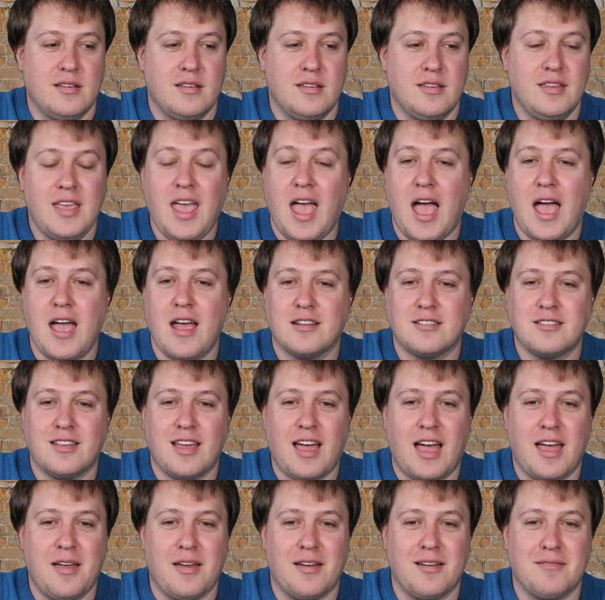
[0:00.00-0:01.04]
You know? Yeah, I actually,
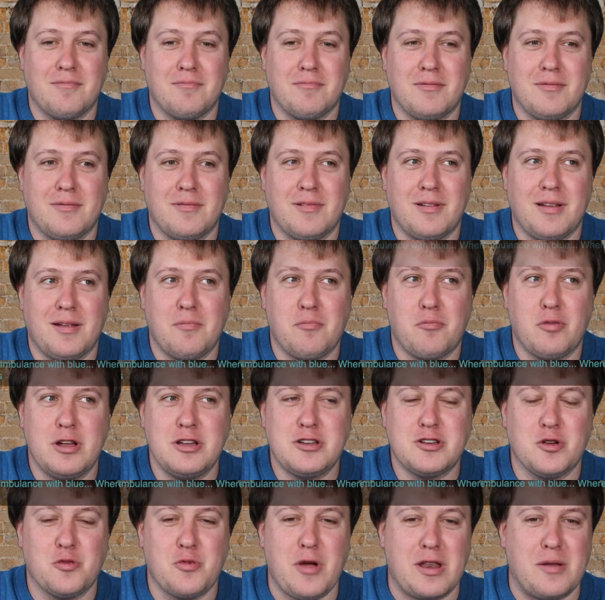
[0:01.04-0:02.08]
I, I'm pretty
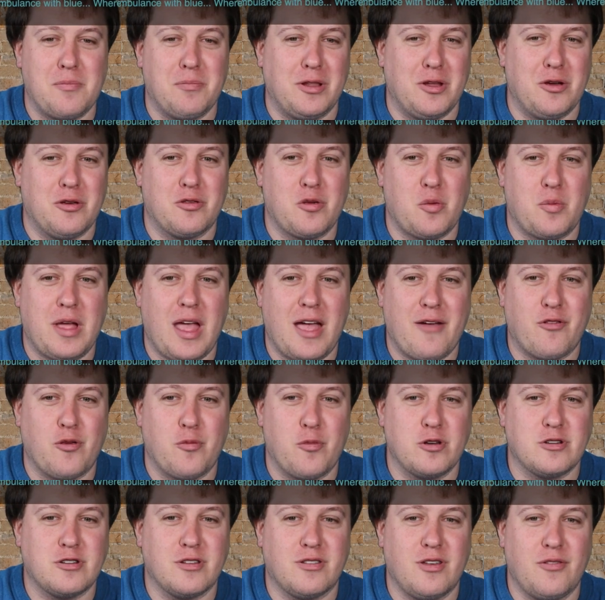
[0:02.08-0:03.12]
sure red and blue is what we have for
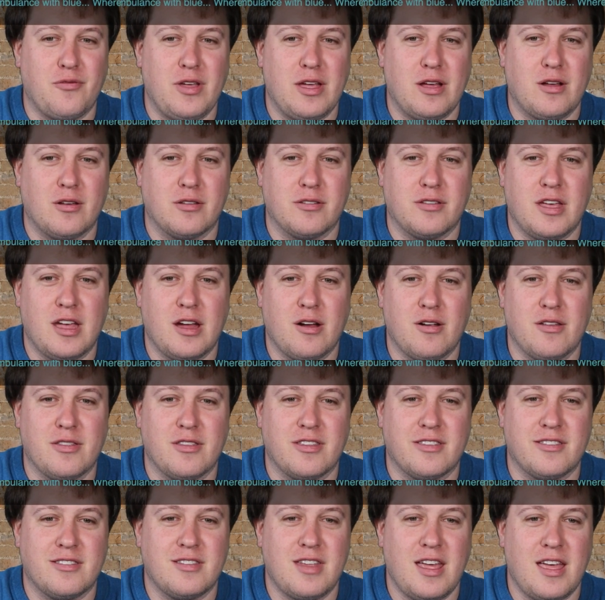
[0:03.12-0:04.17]
emergency Yeah, he vehicles says here in the
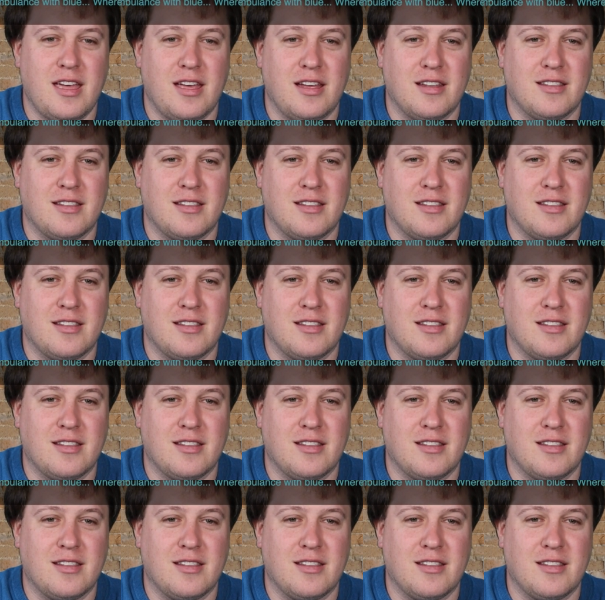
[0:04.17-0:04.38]
only states. only